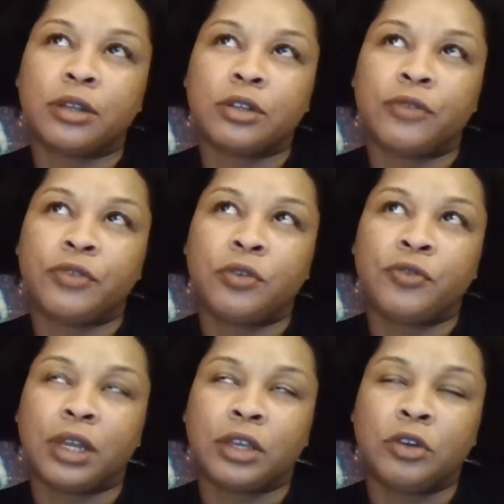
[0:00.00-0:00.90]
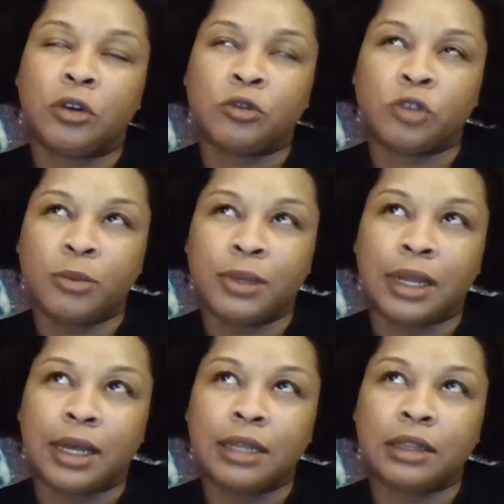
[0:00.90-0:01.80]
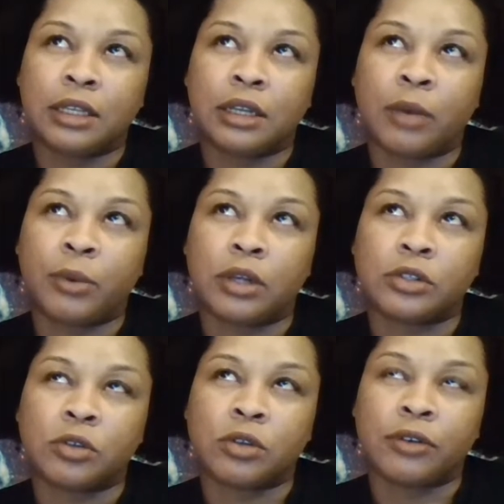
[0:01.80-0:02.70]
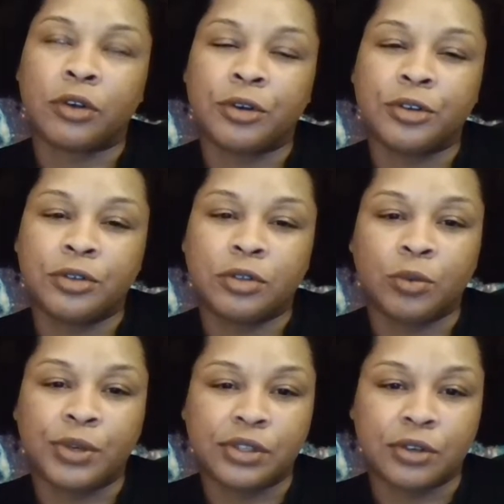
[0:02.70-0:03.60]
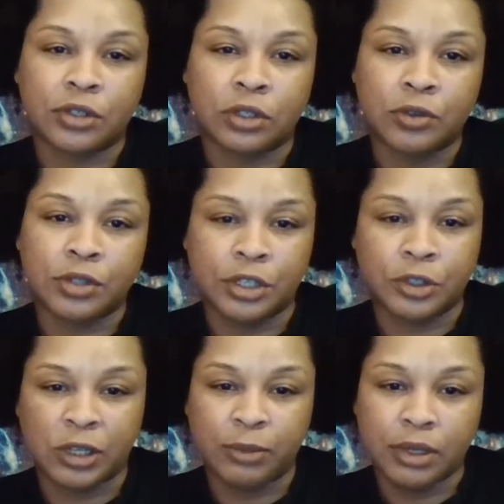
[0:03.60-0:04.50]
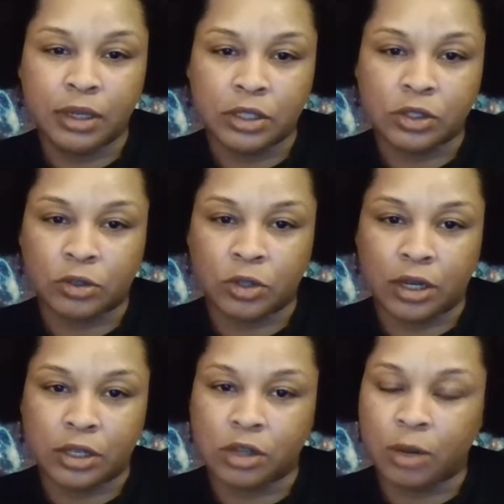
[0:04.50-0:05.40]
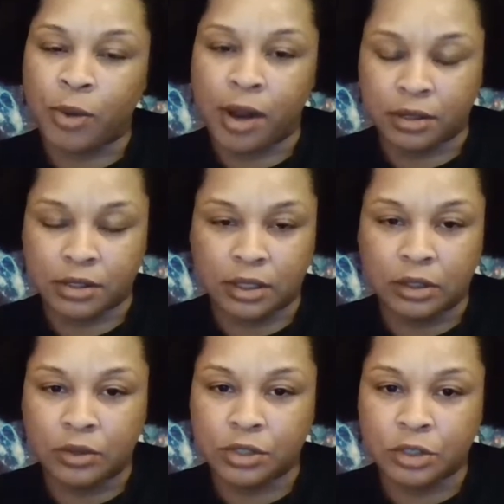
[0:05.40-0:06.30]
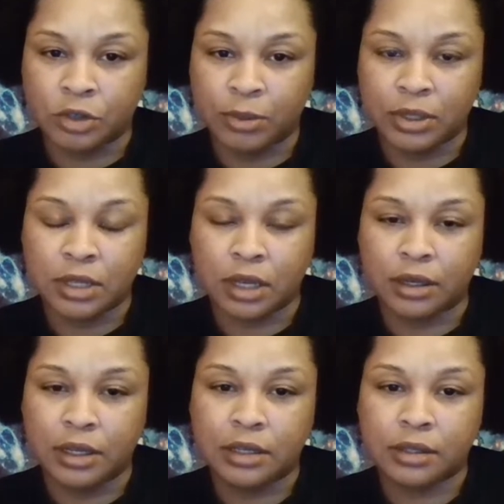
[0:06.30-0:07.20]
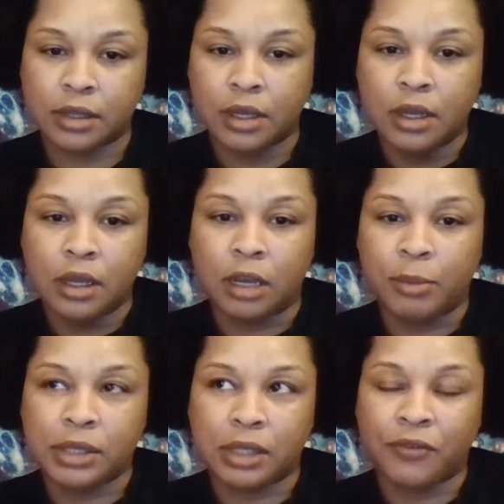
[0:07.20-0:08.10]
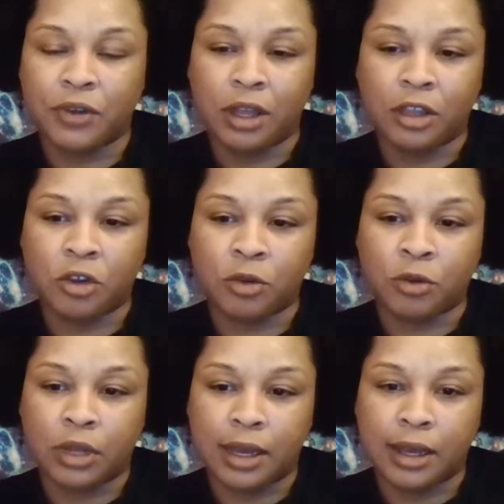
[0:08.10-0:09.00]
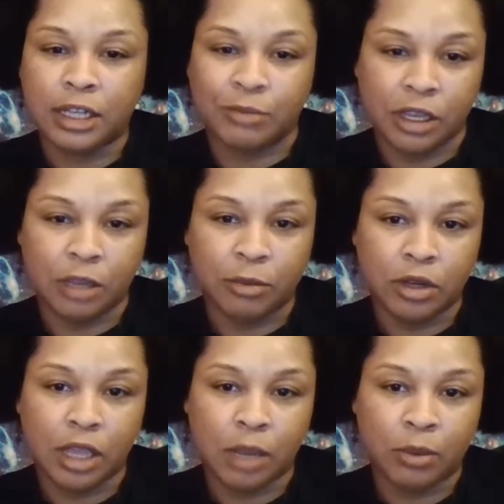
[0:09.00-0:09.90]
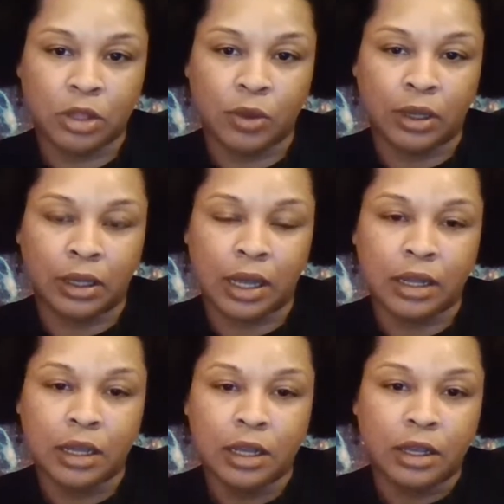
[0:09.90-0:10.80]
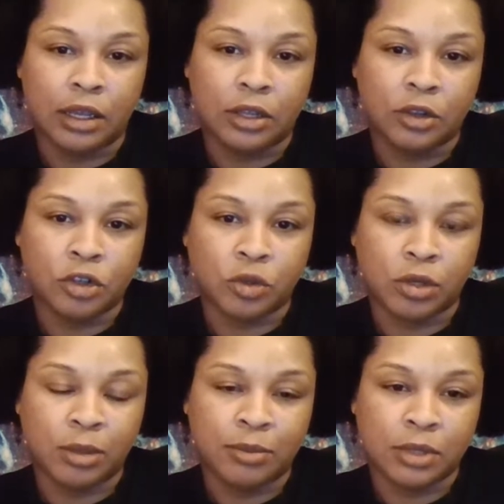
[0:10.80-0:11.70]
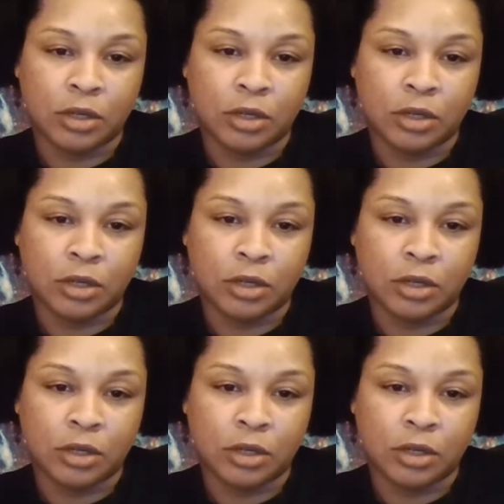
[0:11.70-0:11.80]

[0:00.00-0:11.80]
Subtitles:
if you feel like you don't dream a lot, then I would also encourage you to research lucid dreaming and try to start practicing lucid dreaming techniques. Because I feel like your guides may communicate with you a lot in your dreams